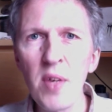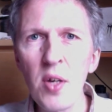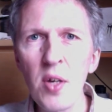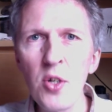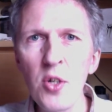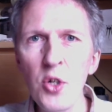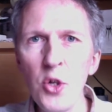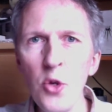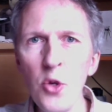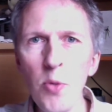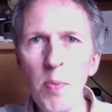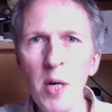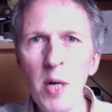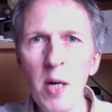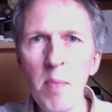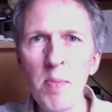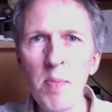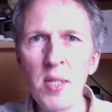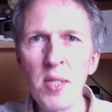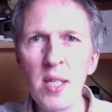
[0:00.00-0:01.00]
two
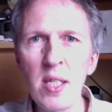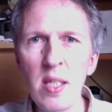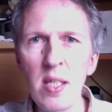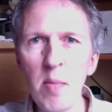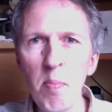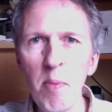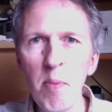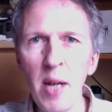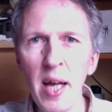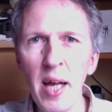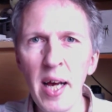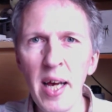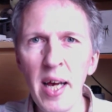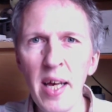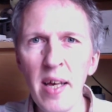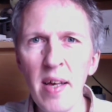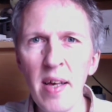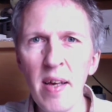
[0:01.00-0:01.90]
purposes in play.